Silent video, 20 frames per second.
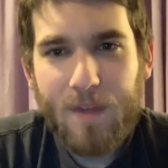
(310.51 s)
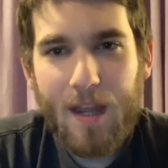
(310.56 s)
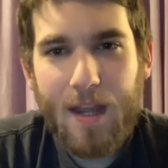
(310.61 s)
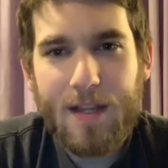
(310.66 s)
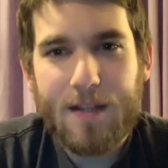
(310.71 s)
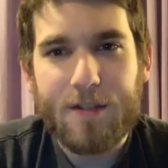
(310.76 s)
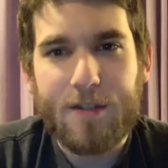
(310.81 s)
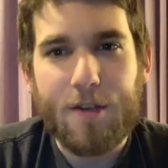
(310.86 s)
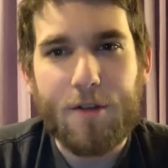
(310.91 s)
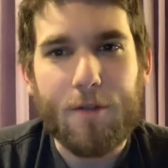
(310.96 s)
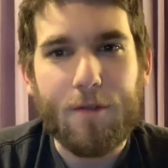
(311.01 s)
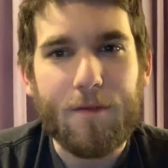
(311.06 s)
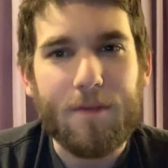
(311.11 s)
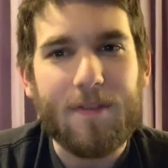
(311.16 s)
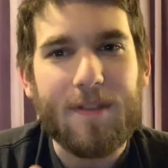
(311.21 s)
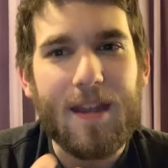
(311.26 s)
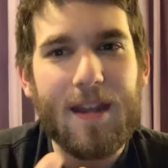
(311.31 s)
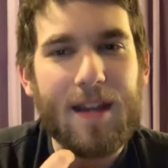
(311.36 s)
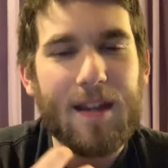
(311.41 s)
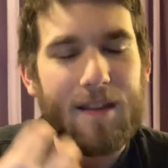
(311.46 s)
and so
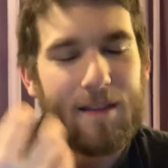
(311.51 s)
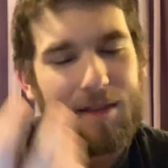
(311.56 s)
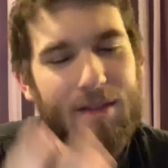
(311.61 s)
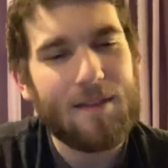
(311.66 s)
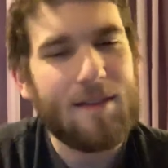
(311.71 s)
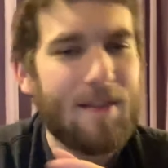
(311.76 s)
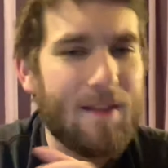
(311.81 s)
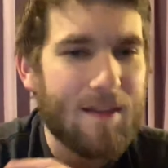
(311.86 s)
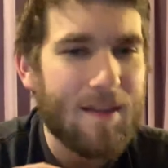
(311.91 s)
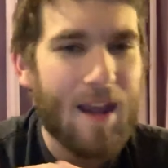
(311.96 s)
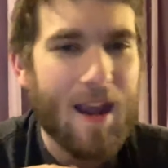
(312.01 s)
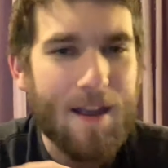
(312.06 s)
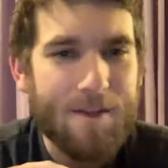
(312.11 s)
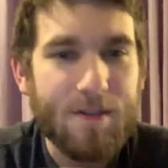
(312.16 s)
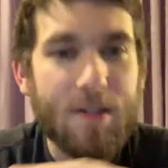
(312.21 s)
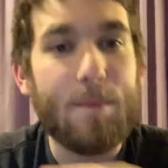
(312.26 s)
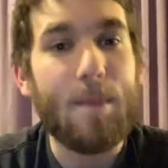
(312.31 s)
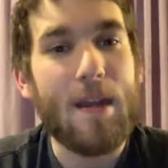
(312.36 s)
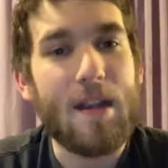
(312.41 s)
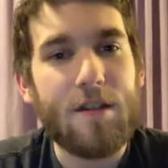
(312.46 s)
they they have
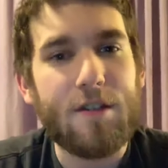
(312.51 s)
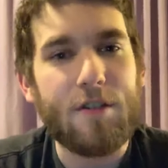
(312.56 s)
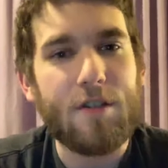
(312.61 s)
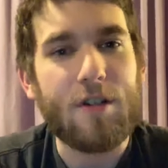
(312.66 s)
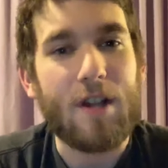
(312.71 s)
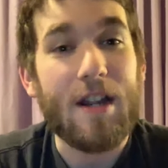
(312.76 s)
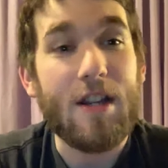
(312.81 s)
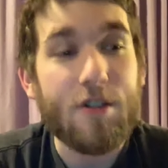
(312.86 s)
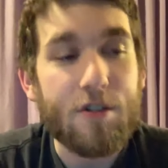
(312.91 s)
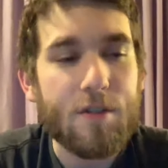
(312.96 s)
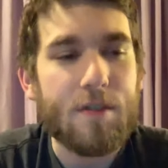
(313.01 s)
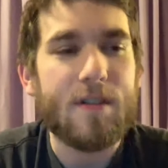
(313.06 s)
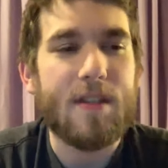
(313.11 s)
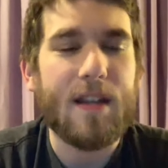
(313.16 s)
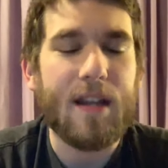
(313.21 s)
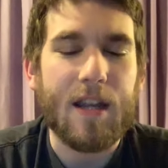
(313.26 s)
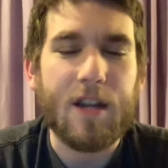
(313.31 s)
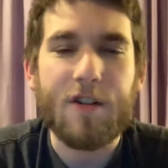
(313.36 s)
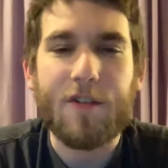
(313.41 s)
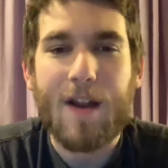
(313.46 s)
some inter
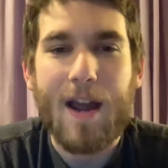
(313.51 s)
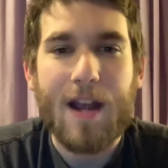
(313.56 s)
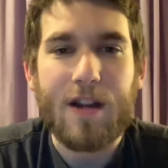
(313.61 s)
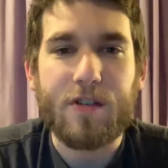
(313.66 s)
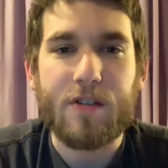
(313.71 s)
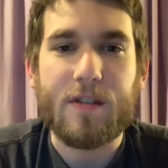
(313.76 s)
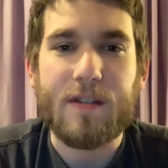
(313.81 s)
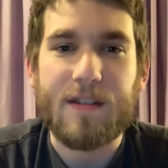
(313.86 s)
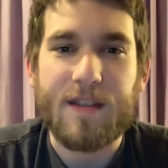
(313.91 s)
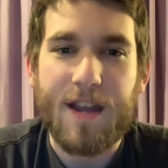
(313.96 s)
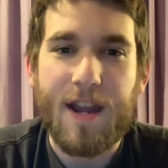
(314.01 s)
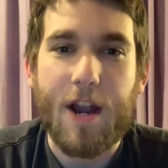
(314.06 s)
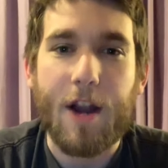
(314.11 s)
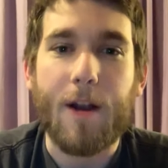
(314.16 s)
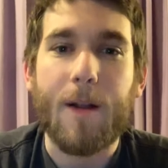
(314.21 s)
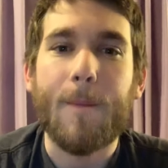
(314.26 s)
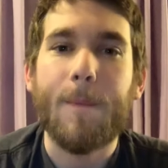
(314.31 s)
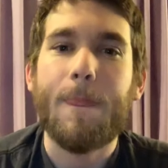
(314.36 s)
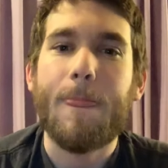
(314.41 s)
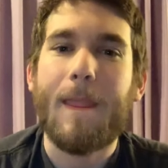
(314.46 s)
interesting interactions there.